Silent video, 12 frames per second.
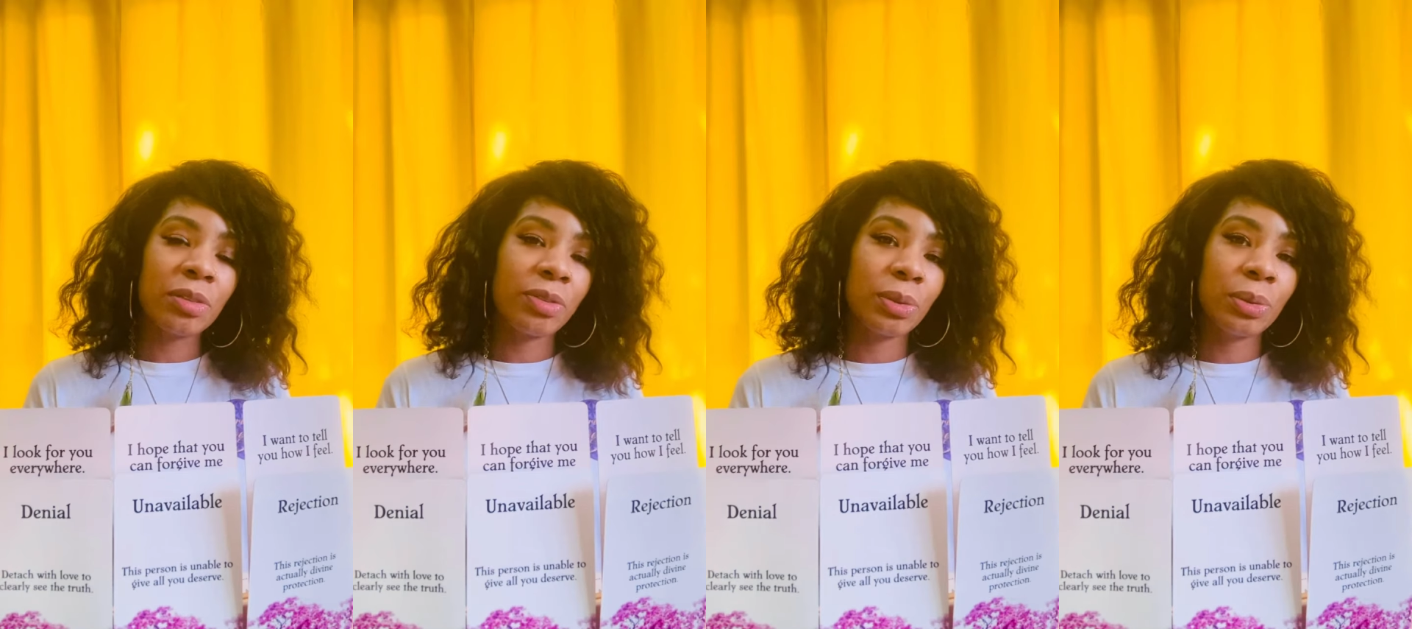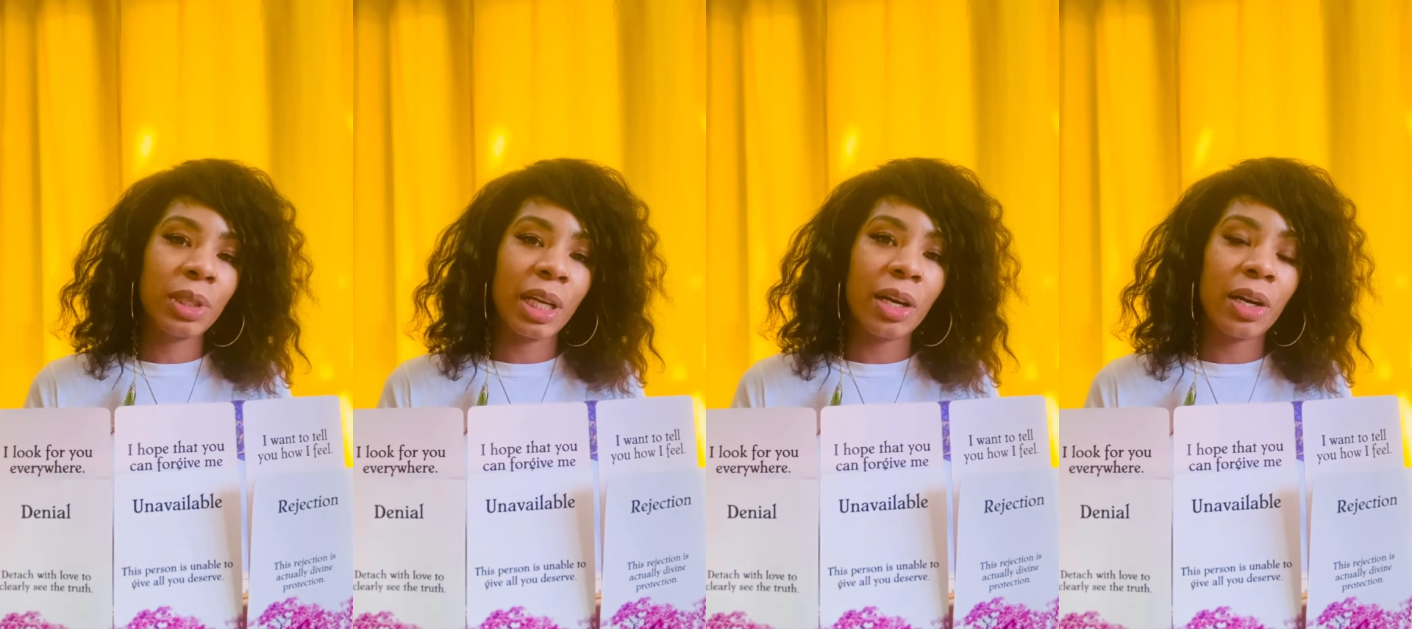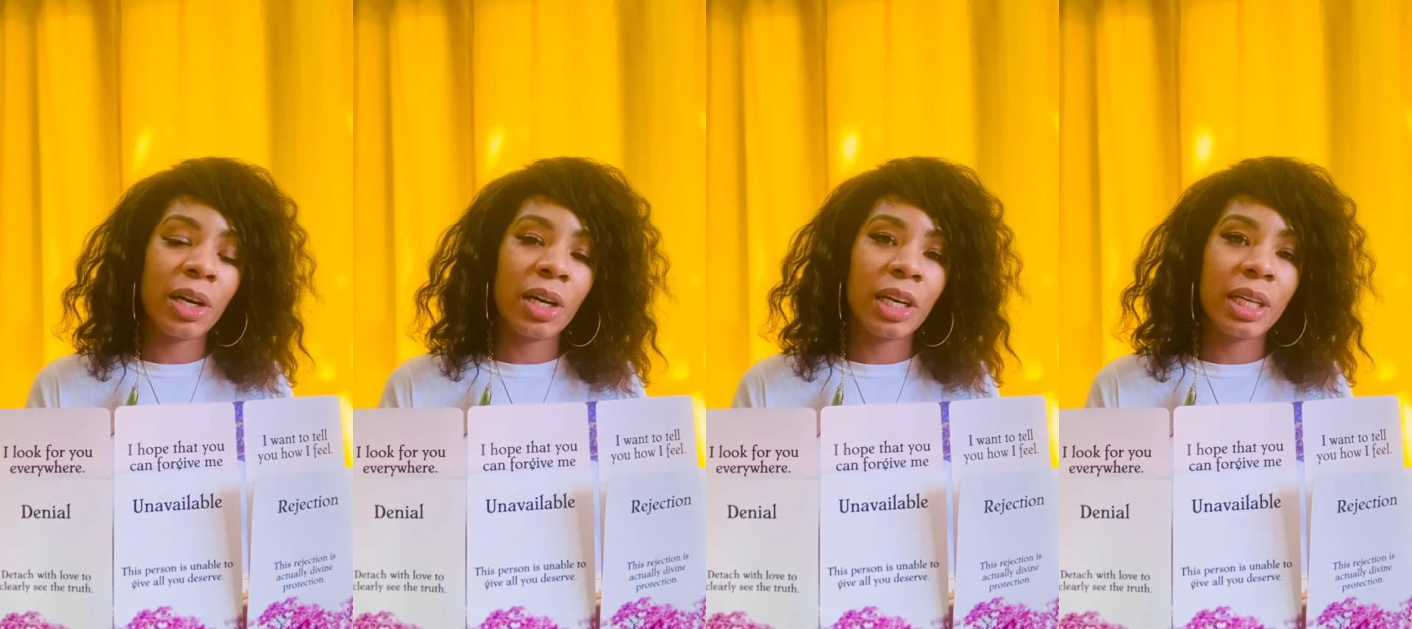for who they
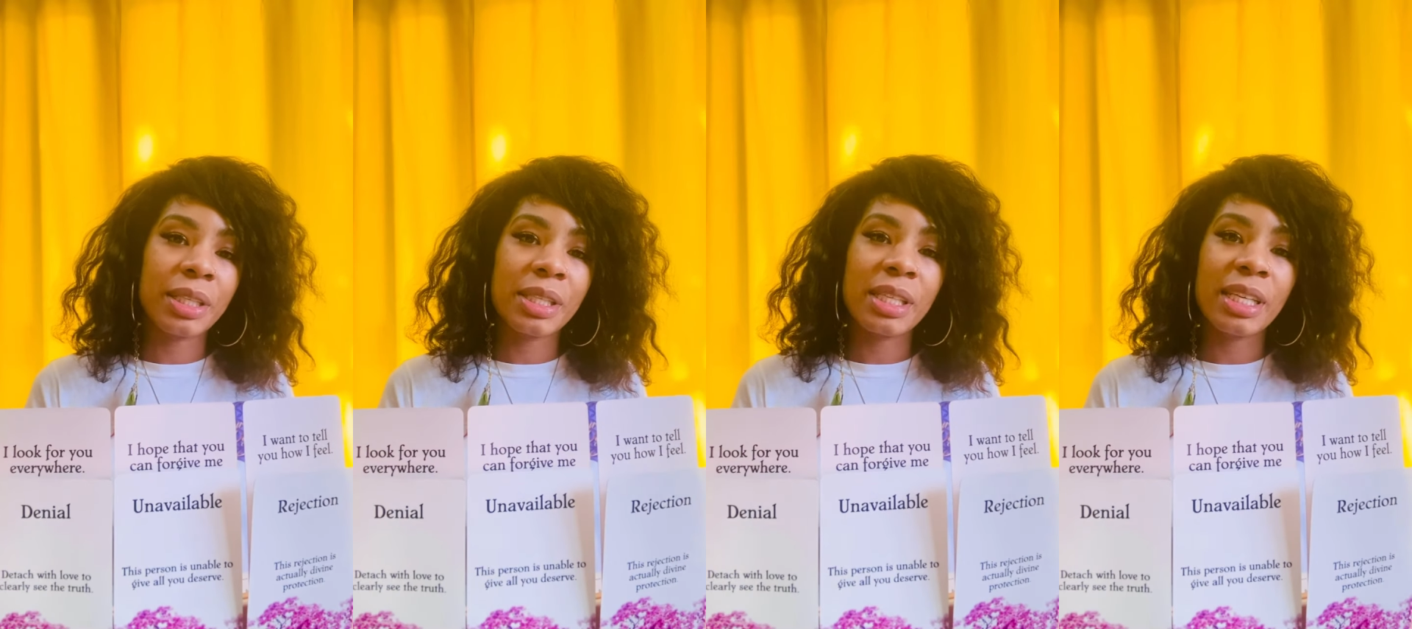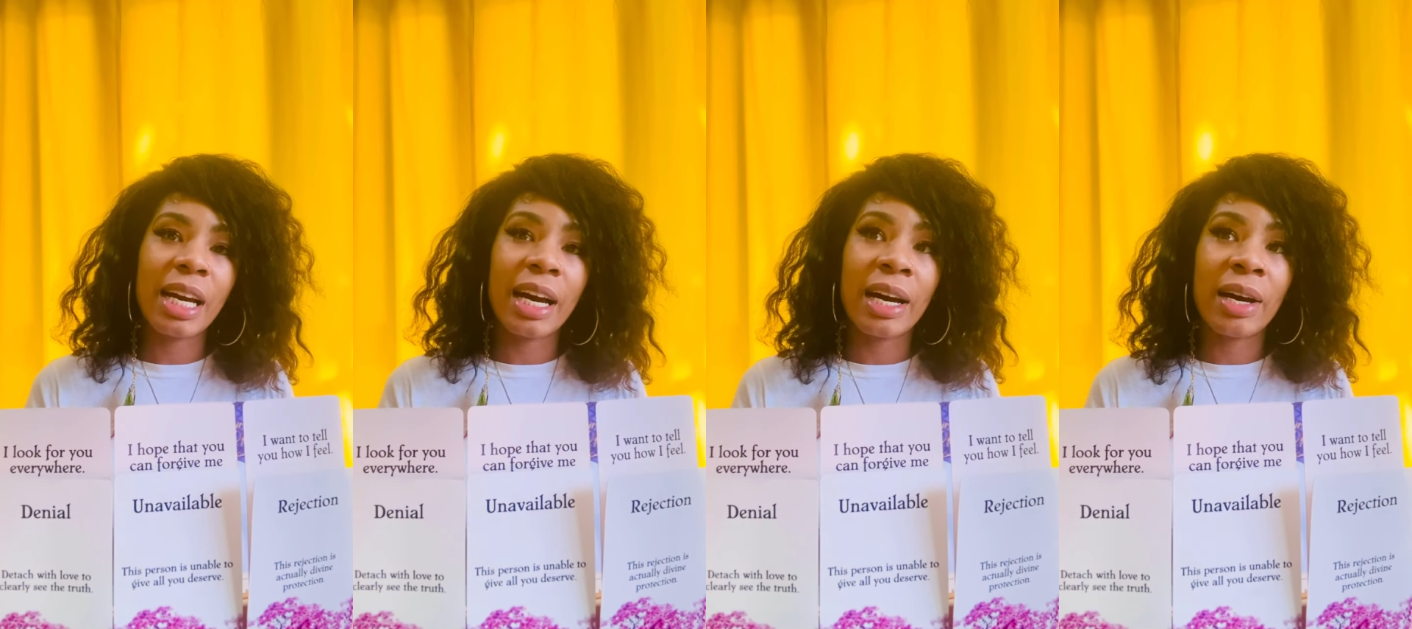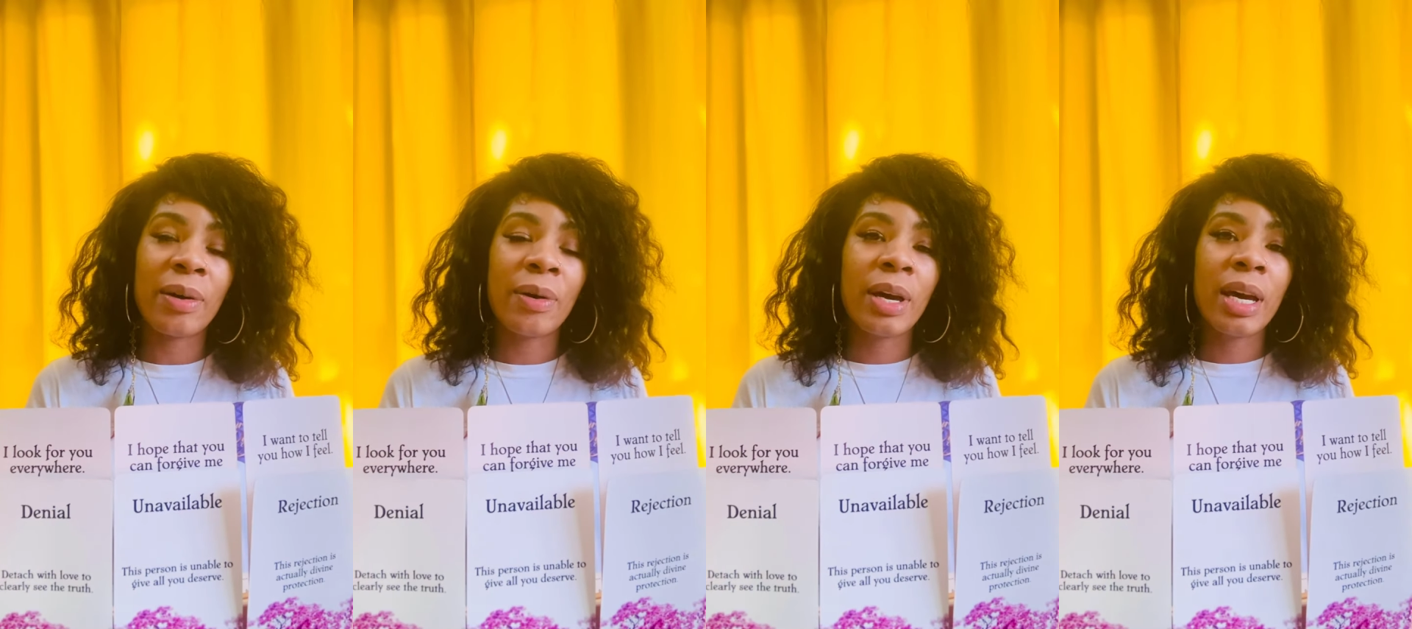are and see how